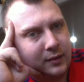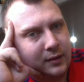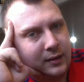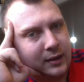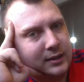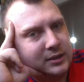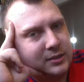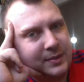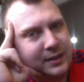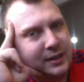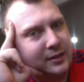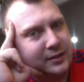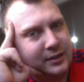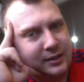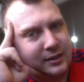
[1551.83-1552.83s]
It had to be
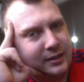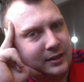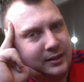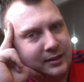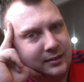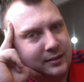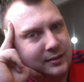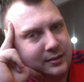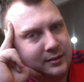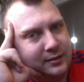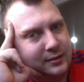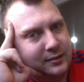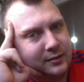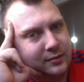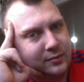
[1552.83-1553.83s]
her, didn't it?
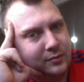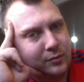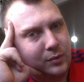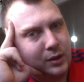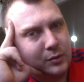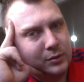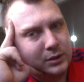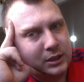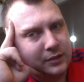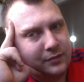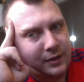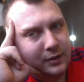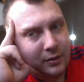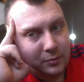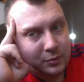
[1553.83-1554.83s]
What was that defending?